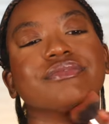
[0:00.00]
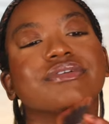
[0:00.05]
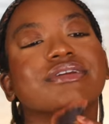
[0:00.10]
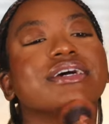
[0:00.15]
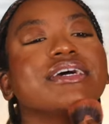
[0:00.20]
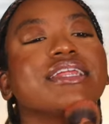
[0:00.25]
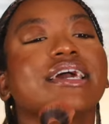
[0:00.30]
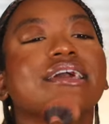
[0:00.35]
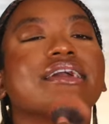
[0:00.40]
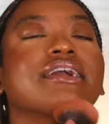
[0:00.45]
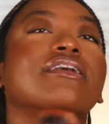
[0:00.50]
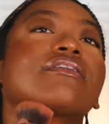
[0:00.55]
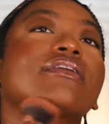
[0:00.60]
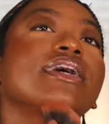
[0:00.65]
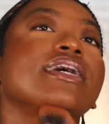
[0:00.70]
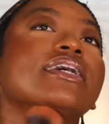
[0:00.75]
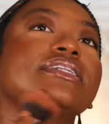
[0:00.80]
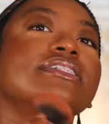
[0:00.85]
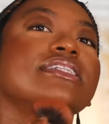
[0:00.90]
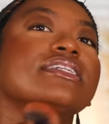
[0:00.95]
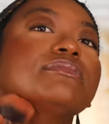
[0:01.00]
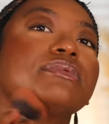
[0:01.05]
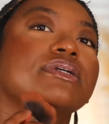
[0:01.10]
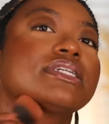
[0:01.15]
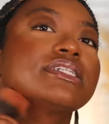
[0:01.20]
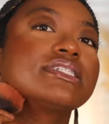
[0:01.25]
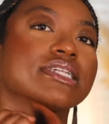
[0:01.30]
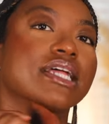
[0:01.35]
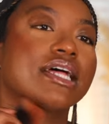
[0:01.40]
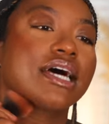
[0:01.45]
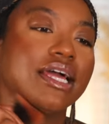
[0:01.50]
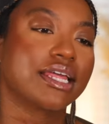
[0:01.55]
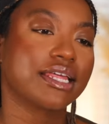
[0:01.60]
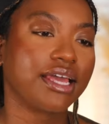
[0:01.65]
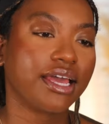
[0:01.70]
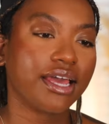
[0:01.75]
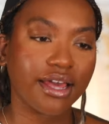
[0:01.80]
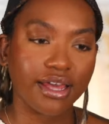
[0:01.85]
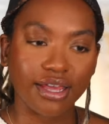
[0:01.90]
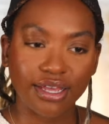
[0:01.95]
It ain't crazy, but it's like,
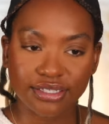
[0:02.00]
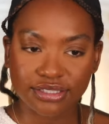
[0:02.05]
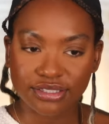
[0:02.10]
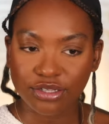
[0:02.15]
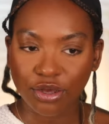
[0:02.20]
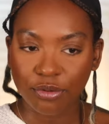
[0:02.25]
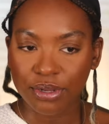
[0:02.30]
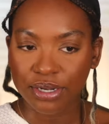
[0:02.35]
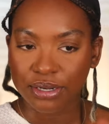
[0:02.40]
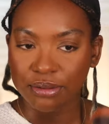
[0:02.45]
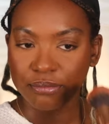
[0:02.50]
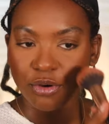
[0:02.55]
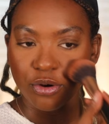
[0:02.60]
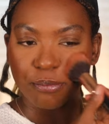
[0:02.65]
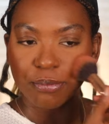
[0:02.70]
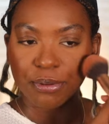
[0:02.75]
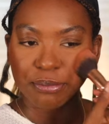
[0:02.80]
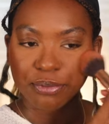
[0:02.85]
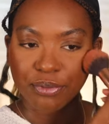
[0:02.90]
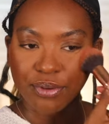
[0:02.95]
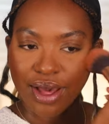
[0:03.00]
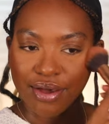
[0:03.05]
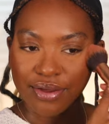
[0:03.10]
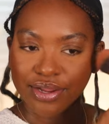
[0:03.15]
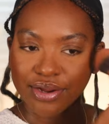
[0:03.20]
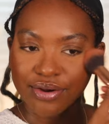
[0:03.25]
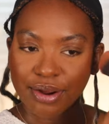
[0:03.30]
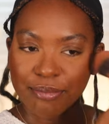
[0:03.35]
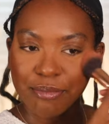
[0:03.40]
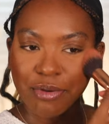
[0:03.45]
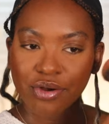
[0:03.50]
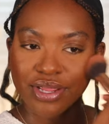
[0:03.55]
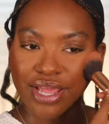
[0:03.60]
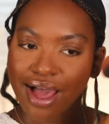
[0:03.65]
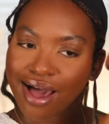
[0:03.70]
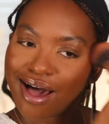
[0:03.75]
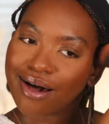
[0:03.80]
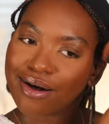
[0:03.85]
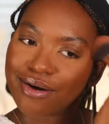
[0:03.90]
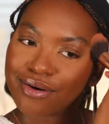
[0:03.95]
yeah, it's so many more people out here. Come on,
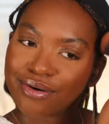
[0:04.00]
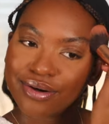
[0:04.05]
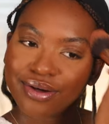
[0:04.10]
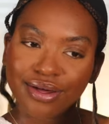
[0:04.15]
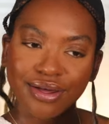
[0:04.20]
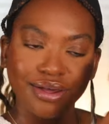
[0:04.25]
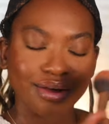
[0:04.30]
y'all.